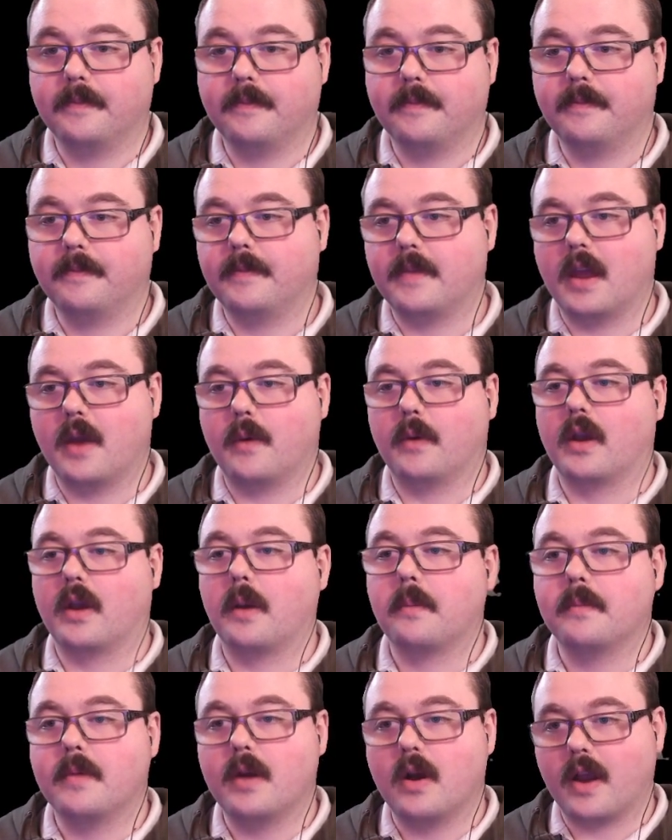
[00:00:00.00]
There we go.
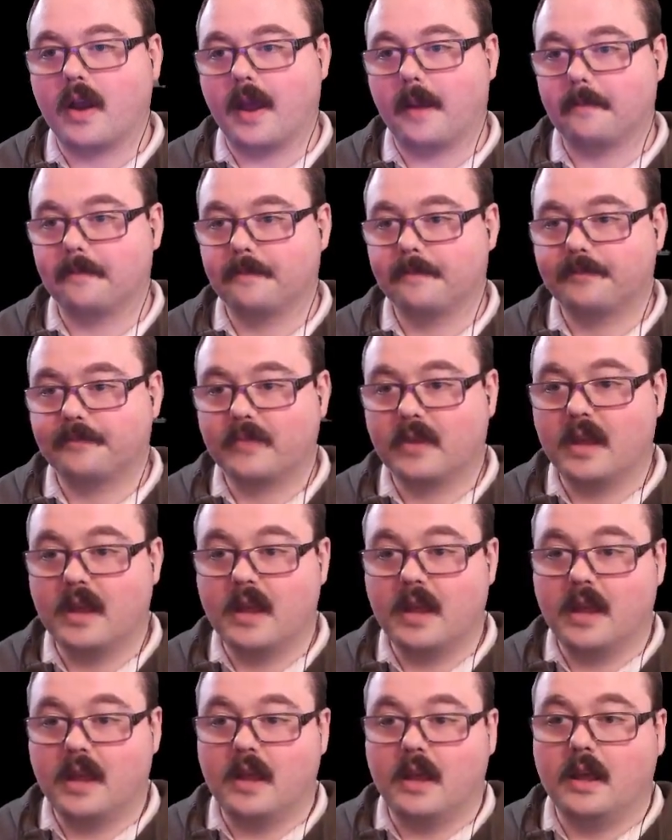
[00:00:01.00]
Okay.
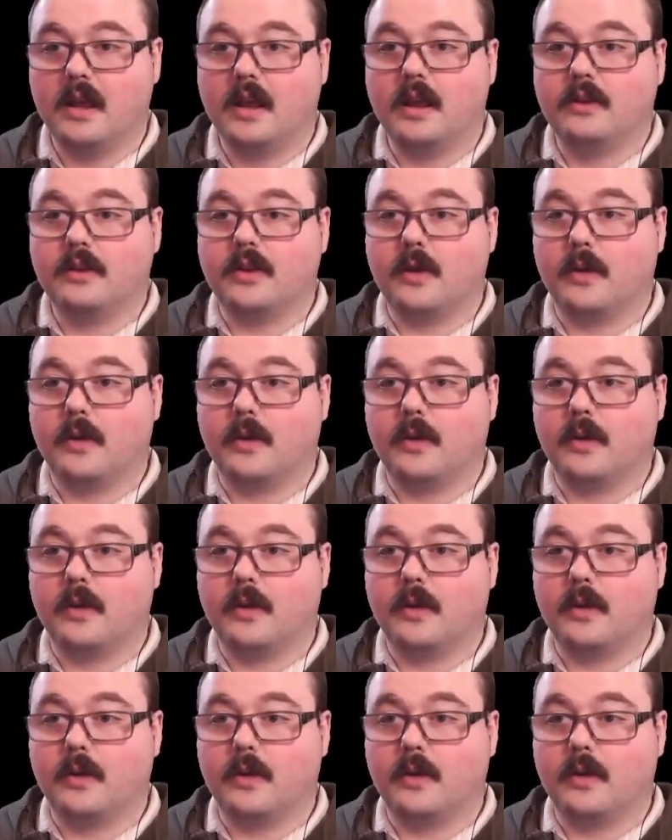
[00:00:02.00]
So